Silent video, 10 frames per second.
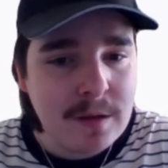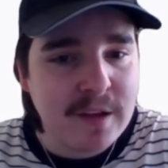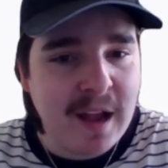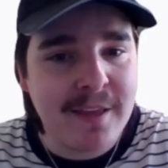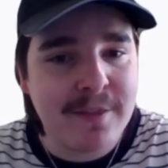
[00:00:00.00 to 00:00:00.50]

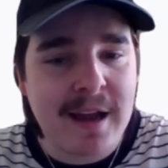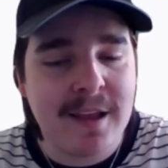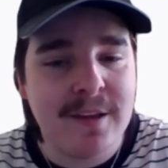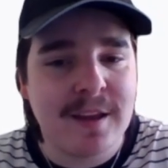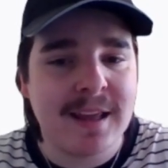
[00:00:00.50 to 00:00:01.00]
So, hey, that
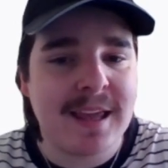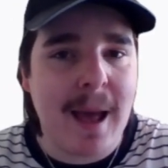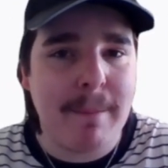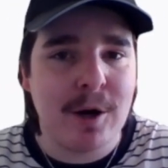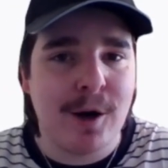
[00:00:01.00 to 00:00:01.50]
is going to
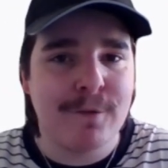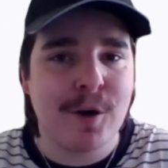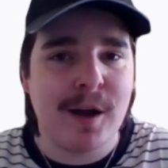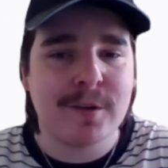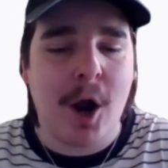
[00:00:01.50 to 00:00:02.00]
cap it off,
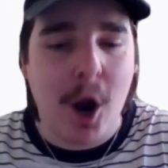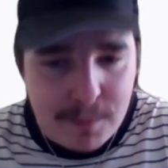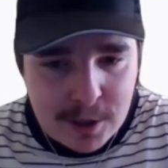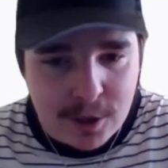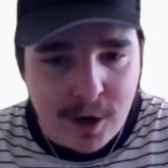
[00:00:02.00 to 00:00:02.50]
guys. I
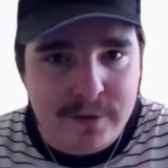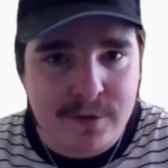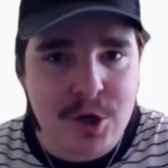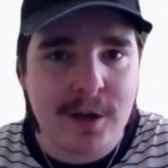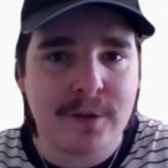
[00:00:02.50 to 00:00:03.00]
hope you guys
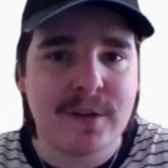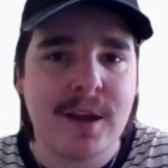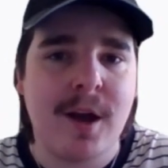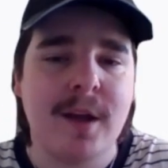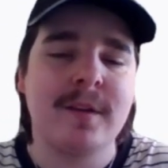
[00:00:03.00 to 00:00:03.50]
enjoyed, and I'll see
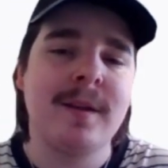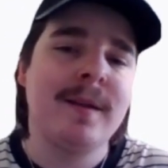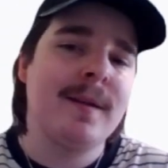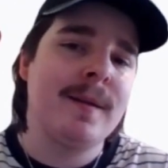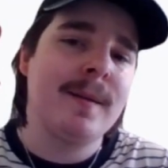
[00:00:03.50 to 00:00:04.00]
you guys
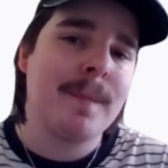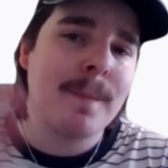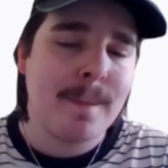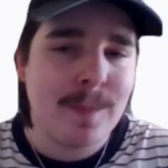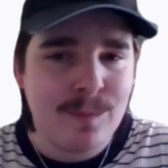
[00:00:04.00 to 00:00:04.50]

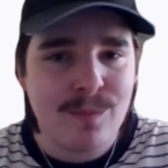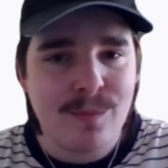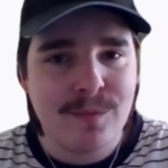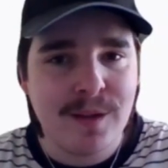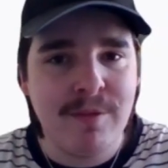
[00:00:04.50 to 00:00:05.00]

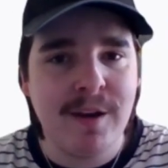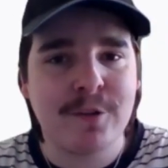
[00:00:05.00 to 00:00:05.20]
in the next